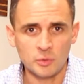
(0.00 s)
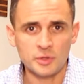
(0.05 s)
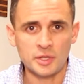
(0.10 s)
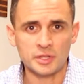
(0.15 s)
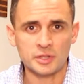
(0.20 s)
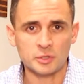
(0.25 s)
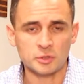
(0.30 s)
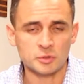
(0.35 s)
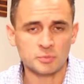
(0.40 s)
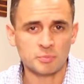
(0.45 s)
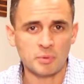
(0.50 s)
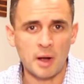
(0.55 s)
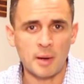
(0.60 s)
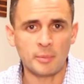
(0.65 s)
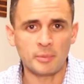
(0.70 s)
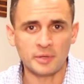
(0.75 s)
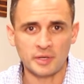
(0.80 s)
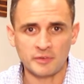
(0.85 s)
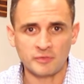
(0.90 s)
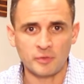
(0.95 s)
that there's
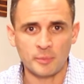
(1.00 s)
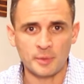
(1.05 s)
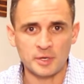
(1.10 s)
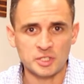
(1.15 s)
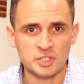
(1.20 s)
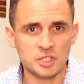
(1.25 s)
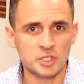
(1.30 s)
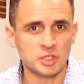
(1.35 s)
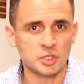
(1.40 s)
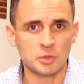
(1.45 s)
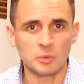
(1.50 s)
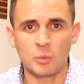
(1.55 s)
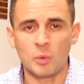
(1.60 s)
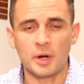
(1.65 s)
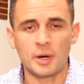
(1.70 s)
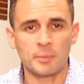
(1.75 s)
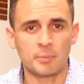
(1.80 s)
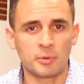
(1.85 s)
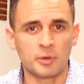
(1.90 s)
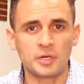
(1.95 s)
probably information you want
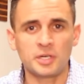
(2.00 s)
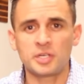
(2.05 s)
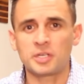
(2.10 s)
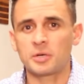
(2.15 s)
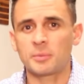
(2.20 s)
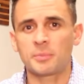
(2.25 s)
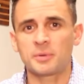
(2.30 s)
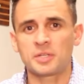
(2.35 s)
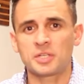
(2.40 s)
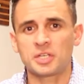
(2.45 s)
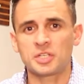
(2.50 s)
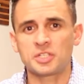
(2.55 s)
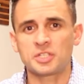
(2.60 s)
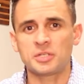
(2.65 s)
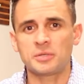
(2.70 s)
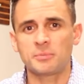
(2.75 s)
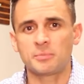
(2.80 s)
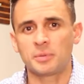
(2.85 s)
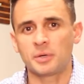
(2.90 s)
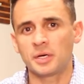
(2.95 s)
to put in your
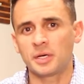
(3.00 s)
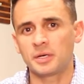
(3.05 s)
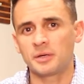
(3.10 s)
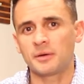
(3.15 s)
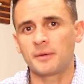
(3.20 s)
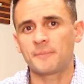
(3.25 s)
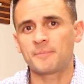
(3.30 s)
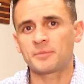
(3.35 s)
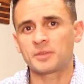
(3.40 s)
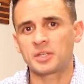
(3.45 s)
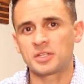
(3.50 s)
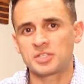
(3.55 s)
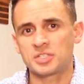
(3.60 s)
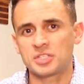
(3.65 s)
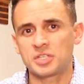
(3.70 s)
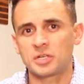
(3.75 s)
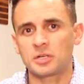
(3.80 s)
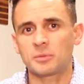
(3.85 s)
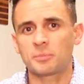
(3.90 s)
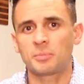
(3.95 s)
petition, but
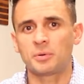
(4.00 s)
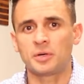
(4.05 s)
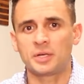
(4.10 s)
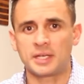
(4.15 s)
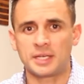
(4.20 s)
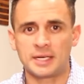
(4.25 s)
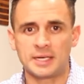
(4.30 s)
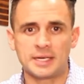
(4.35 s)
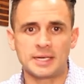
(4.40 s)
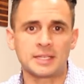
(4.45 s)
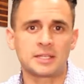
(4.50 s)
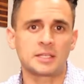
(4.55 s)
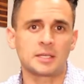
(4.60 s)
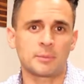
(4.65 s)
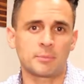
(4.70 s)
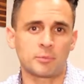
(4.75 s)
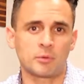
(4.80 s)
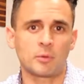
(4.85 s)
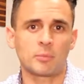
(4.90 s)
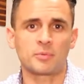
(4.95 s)
consider putting it in at the
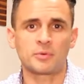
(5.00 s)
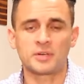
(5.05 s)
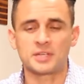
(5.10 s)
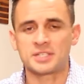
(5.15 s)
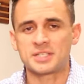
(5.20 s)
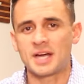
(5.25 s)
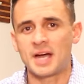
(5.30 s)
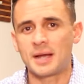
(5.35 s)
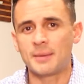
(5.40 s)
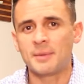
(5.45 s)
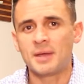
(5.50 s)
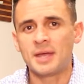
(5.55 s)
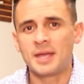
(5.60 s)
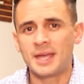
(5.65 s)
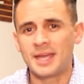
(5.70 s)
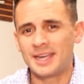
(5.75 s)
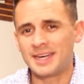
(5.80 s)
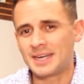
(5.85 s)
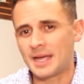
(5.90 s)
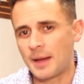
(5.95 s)
appropriate time
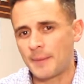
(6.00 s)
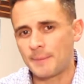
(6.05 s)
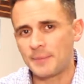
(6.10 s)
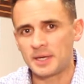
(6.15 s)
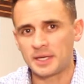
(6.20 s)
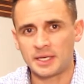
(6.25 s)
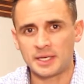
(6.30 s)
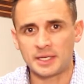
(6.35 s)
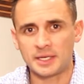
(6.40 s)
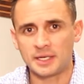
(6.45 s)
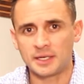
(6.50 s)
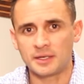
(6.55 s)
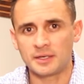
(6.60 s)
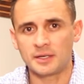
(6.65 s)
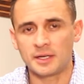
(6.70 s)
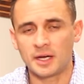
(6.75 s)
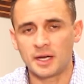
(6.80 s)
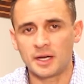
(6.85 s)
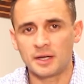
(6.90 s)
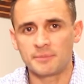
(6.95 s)
and not making it
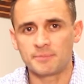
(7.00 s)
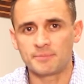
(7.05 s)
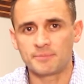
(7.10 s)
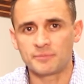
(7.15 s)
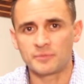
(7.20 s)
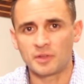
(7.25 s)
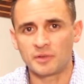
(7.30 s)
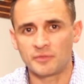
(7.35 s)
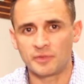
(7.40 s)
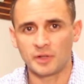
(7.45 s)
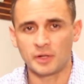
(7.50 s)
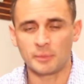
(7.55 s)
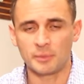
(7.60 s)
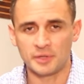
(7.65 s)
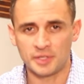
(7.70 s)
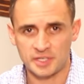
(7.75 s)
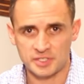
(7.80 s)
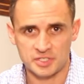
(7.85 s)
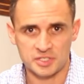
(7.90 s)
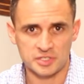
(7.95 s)
available
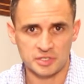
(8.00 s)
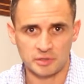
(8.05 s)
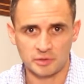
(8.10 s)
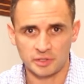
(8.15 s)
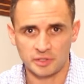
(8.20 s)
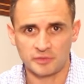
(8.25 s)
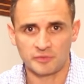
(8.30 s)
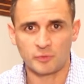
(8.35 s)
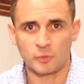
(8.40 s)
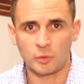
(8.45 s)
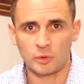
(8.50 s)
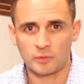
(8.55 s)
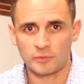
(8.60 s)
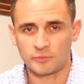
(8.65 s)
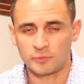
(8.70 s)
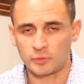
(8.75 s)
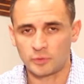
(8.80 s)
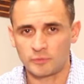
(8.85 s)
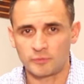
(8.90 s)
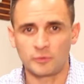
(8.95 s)
necessarily for
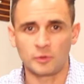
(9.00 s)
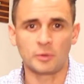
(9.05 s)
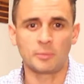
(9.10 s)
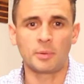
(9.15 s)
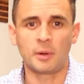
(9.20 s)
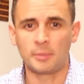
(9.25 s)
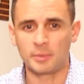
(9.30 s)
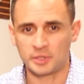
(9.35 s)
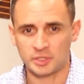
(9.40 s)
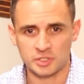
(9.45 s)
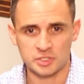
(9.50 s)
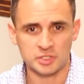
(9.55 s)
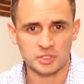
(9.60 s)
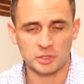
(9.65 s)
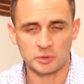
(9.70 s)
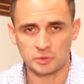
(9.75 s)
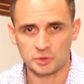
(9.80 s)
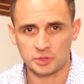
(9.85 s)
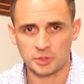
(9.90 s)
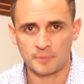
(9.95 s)
full public
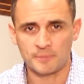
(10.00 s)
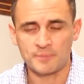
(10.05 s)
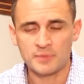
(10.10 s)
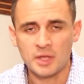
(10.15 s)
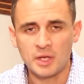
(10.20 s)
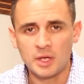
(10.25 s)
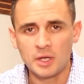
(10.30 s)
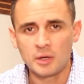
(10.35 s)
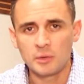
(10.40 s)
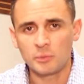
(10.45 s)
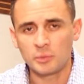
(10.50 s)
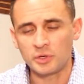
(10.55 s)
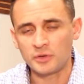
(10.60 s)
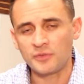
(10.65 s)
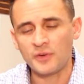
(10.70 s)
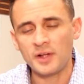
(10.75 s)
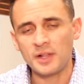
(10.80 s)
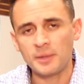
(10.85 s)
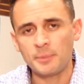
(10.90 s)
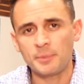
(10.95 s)
disclosure. When you
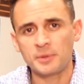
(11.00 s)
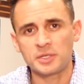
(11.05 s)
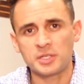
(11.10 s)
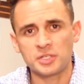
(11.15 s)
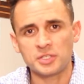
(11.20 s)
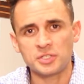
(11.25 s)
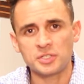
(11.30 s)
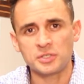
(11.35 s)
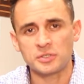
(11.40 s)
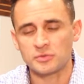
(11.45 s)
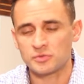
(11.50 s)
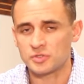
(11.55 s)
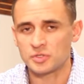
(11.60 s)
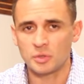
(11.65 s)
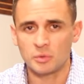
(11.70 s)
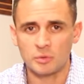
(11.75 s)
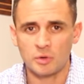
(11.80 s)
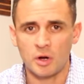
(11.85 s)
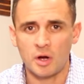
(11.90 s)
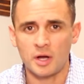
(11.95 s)
file a petition, there's
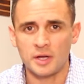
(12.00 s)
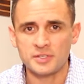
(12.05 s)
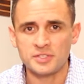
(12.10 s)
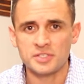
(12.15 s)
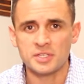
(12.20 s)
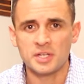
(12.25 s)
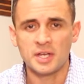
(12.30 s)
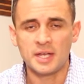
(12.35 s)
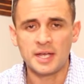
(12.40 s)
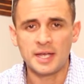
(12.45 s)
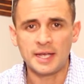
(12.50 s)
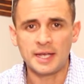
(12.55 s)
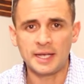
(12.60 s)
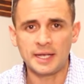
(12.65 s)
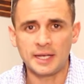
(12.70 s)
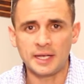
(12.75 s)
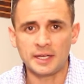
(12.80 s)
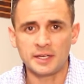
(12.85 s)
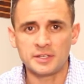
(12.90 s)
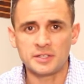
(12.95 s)
no cost,
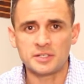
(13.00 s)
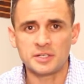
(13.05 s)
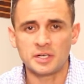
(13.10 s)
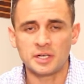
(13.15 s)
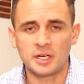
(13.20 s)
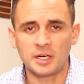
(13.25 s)
and